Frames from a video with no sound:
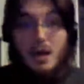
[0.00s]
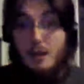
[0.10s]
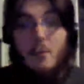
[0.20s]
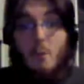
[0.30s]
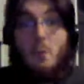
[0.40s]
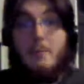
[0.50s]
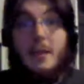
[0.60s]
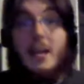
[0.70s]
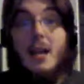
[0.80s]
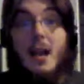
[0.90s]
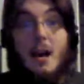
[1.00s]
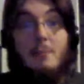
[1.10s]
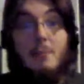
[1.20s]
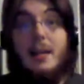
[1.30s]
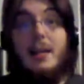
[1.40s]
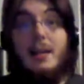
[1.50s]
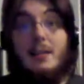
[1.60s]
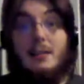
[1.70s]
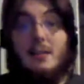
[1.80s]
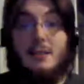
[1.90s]
would be
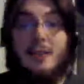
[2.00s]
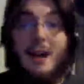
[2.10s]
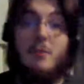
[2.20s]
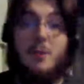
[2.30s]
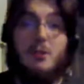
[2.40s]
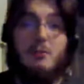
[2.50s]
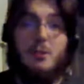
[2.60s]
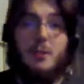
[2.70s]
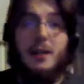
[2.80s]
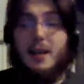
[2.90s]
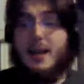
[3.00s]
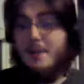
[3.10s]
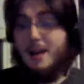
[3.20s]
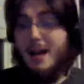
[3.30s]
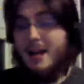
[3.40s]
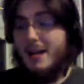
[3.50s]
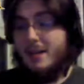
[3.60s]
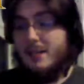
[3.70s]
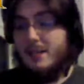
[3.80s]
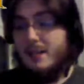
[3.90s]
playing this Harry Potter role-playing game,
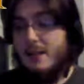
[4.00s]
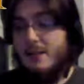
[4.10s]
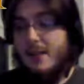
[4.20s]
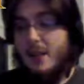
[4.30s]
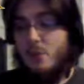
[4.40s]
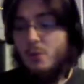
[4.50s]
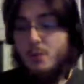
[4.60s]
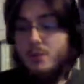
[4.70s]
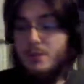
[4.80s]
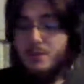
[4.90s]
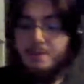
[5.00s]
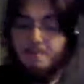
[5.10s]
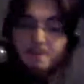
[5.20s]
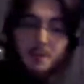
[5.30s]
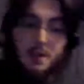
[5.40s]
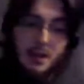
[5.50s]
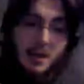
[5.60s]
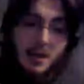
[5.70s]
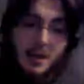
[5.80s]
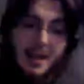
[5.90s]
and they would
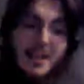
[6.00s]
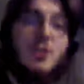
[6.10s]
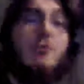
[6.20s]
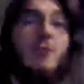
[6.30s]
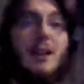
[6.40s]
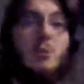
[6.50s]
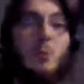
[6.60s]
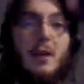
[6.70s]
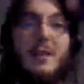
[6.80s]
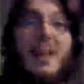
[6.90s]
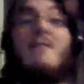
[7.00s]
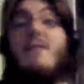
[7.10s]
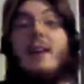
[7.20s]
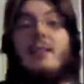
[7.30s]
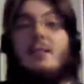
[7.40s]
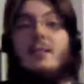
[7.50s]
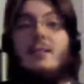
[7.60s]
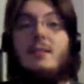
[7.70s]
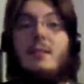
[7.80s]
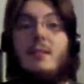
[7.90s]
interact with
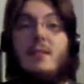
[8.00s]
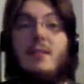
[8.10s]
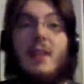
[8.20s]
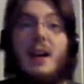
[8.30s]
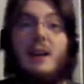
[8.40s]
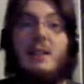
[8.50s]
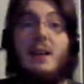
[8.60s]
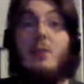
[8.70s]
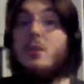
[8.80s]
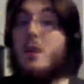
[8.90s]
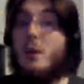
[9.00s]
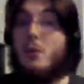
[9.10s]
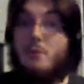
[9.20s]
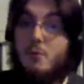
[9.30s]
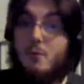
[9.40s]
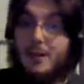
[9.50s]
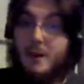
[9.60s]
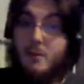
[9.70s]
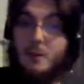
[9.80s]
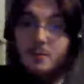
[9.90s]
events that they would know from the
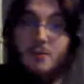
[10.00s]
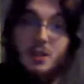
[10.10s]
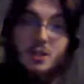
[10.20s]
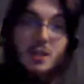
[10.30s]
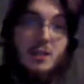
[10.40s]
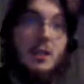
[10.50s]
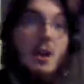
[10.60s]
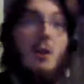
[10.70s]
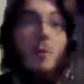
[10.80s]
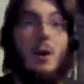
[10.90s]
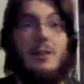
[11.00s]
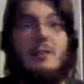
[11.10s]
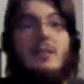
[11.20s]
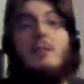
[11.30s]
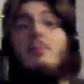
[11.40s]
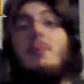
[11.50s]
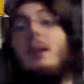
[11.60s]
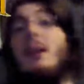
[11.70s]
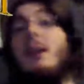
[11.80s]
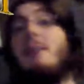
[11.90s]
Harry Potter franchise, while still
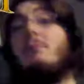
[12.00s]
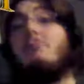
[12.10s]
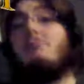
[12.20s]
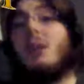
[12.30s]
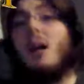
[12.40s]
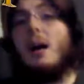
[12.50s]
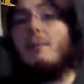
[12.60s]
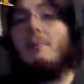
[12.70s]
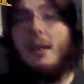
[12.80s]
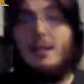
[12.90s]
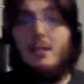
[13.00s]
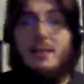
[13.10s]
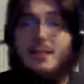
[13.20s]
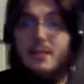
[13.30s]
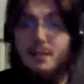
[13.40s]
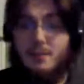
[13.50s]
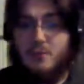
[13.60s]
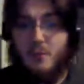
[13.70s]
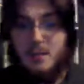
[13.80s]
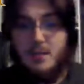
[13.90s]
being a bit distant
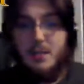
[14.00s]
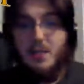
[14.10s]
from it.